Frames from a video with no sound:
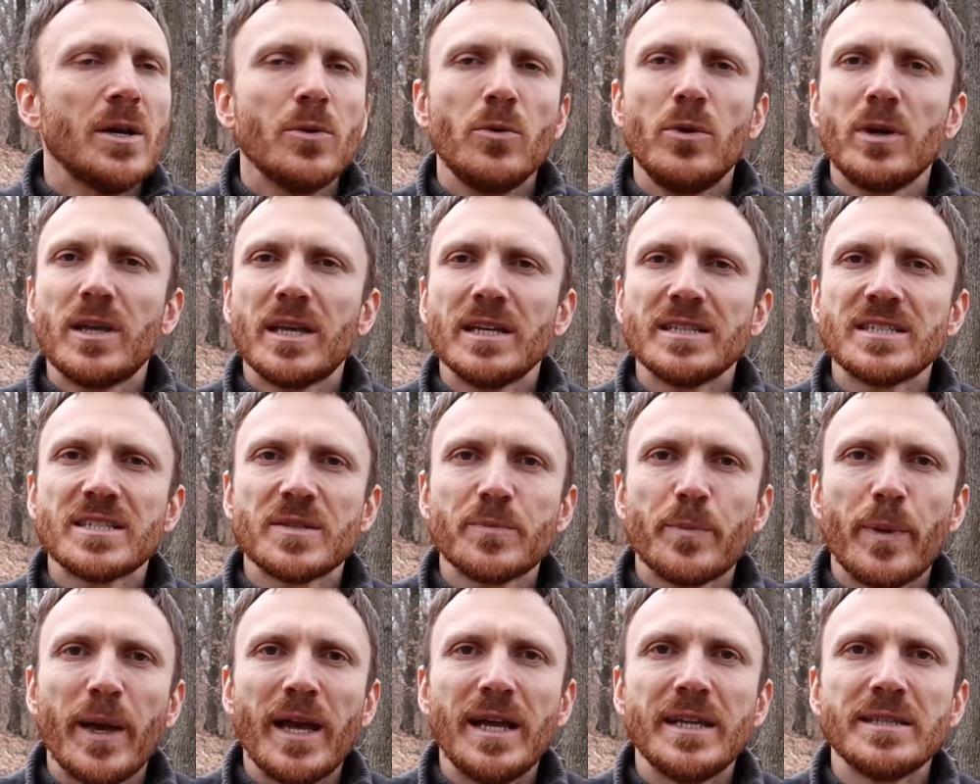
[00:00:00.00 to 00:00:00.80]
we can
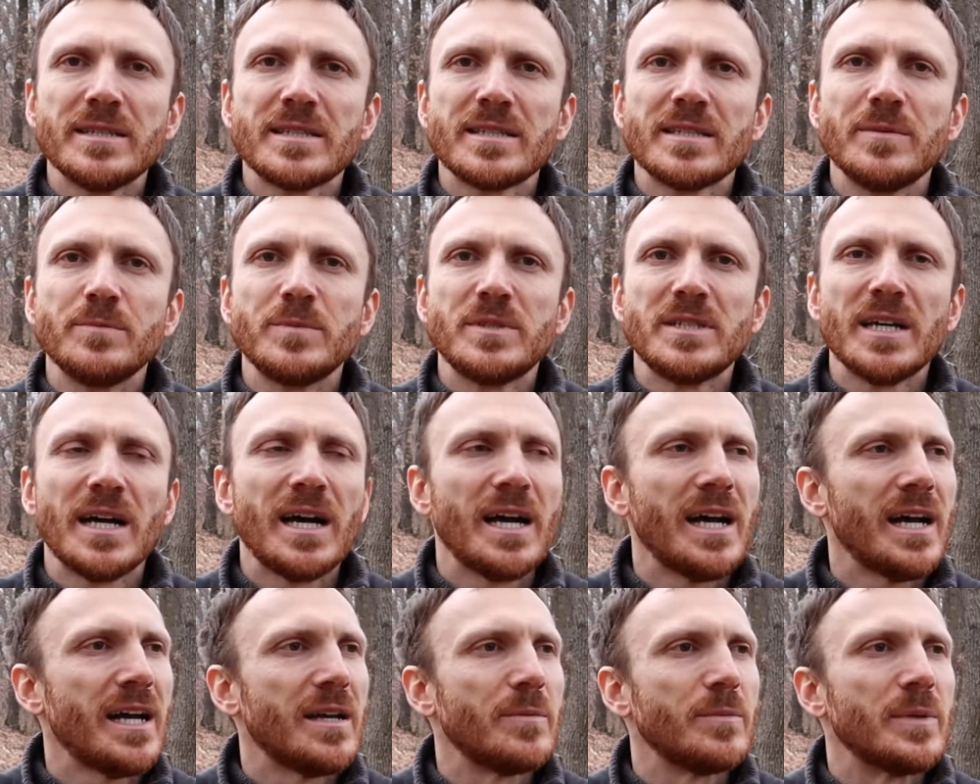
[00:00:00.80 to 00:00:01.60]
spend some
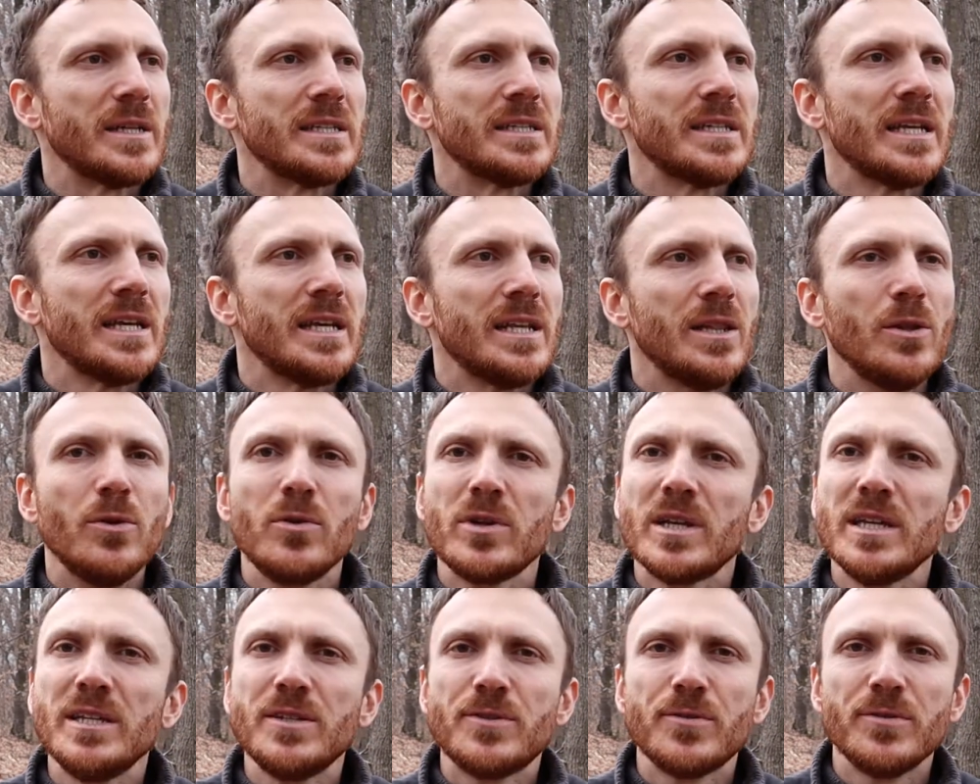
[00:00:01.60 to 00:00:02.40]
time and
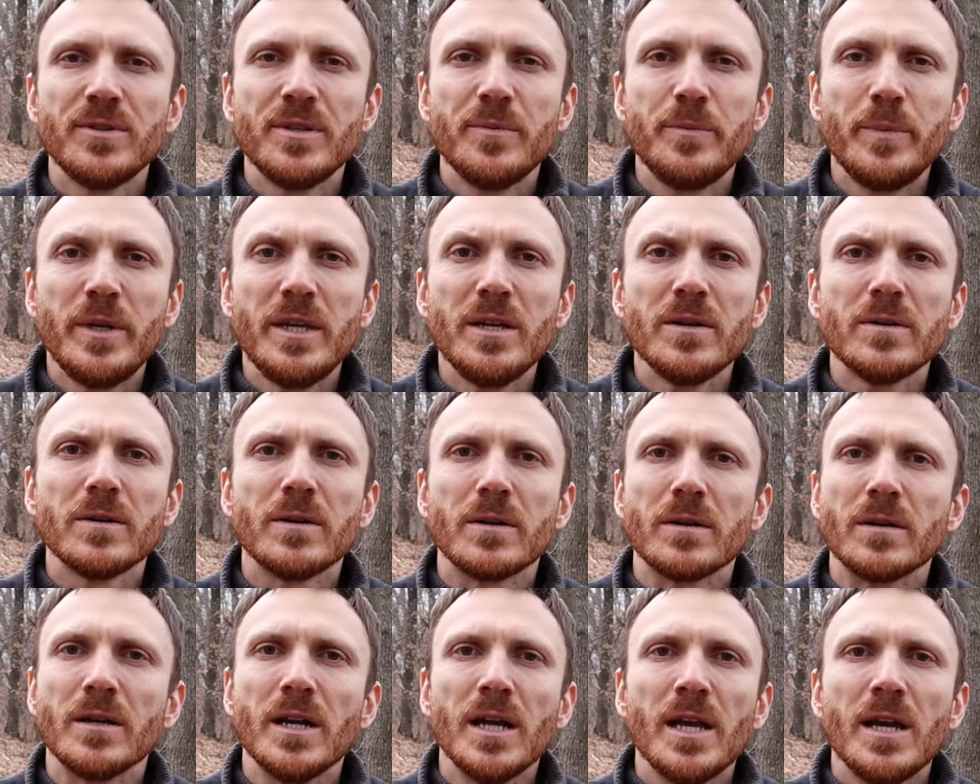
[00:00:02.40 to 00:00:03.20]
look into the
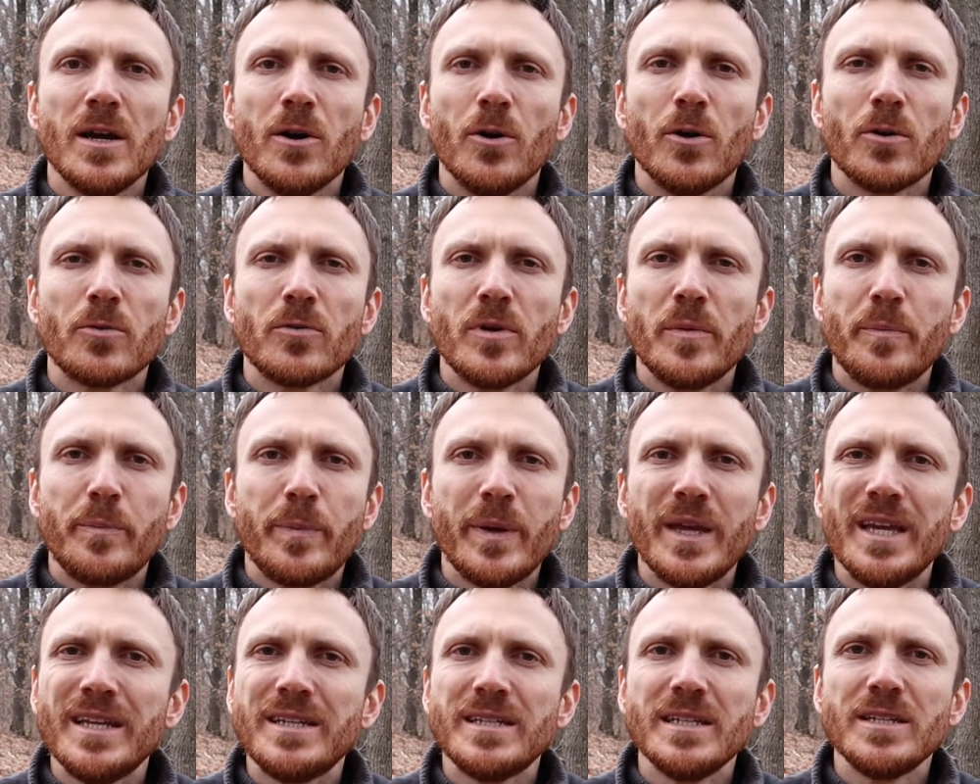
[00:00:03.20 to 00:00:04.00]
mirror or
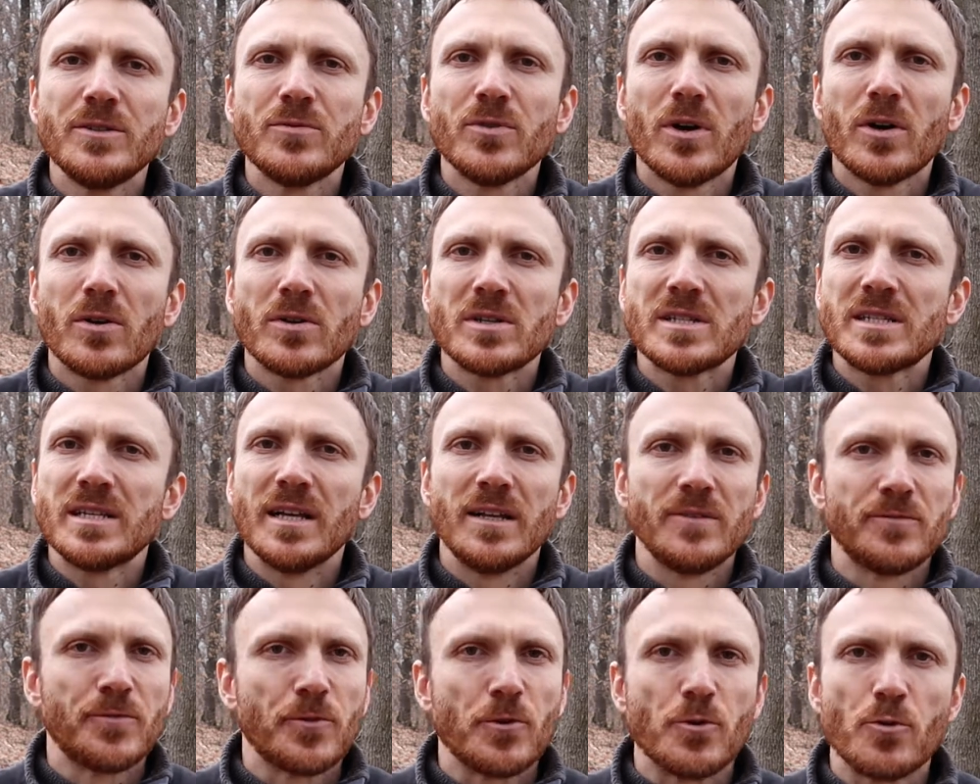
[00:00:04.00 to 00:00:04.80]
repeat into
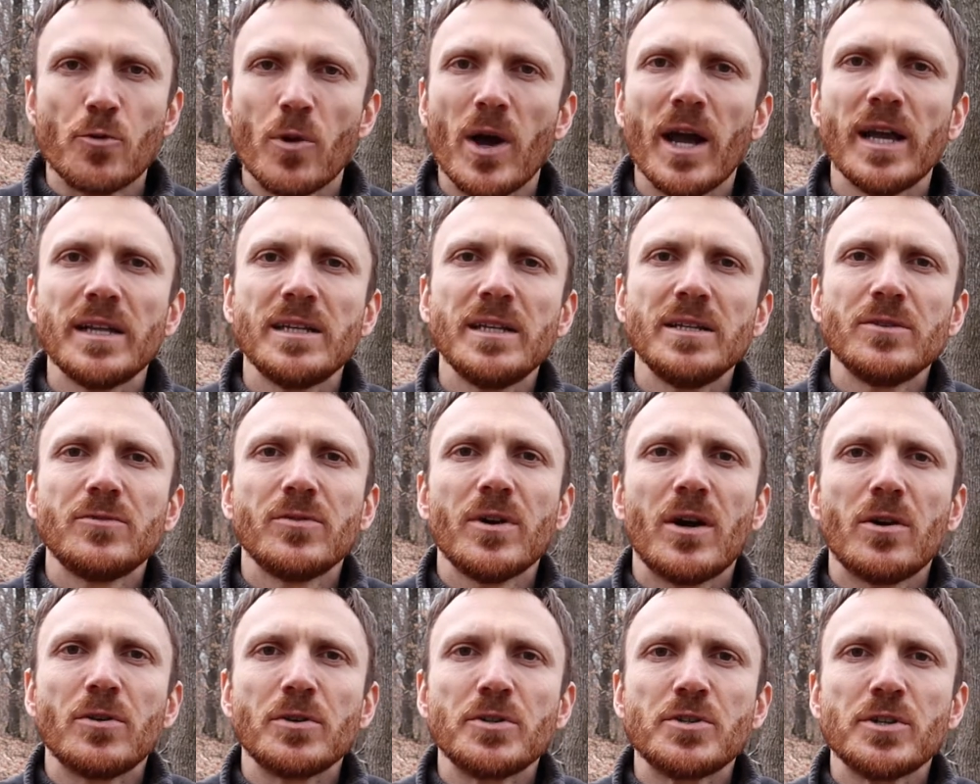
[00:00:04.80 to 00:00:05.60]
ourselves or write
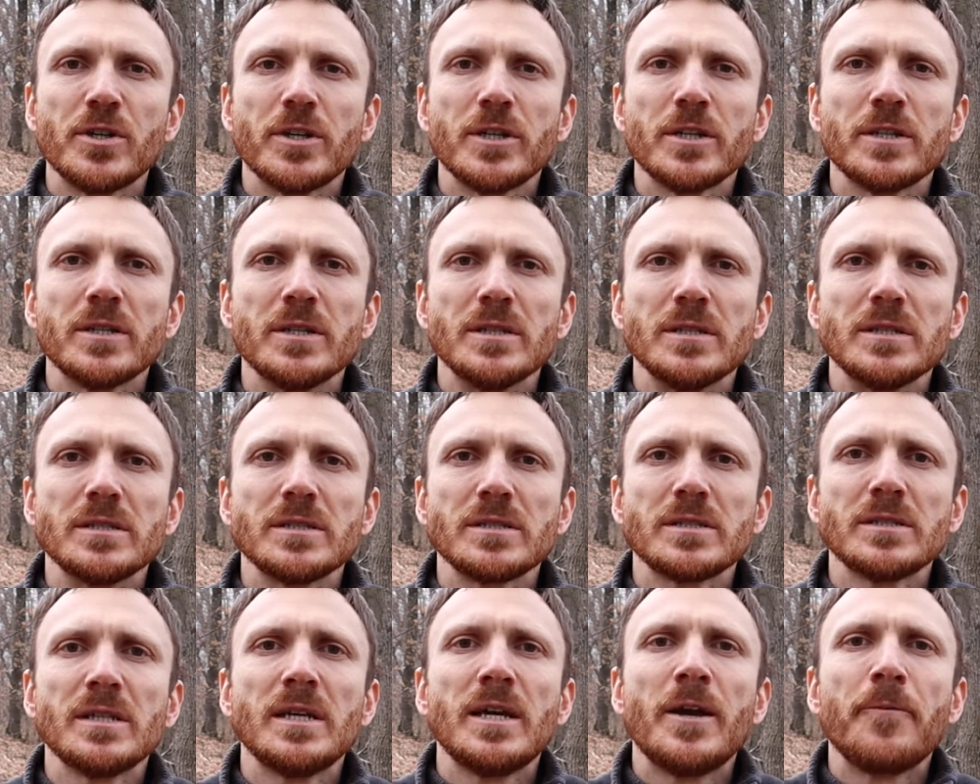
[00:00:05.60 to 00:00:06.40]
into our
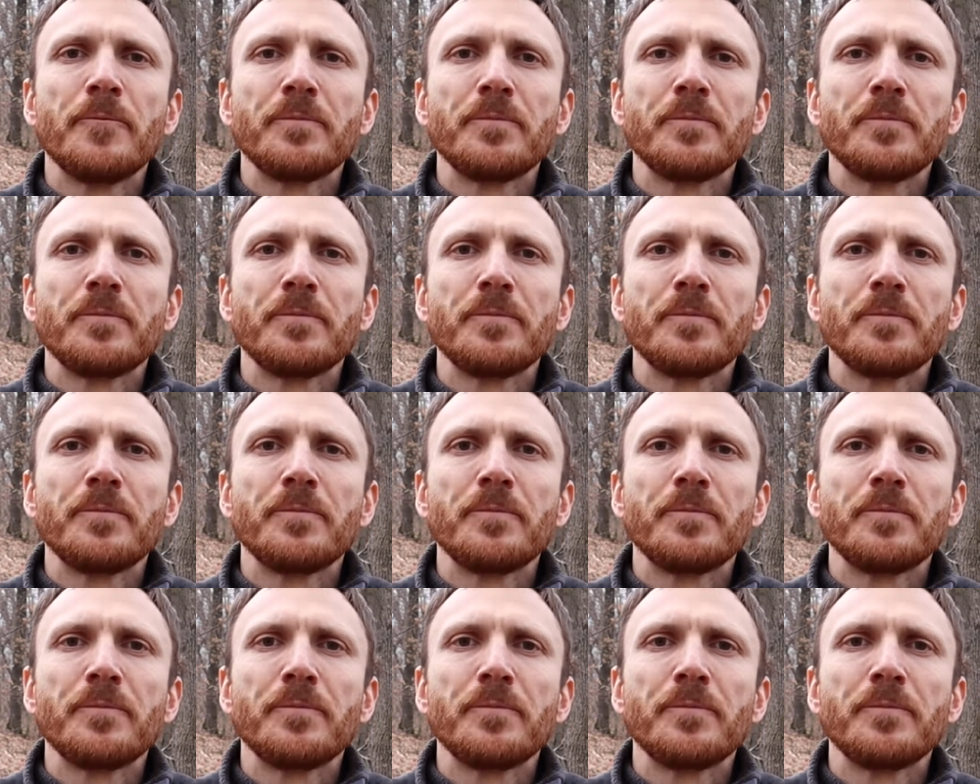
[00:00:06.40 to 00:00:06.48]
journals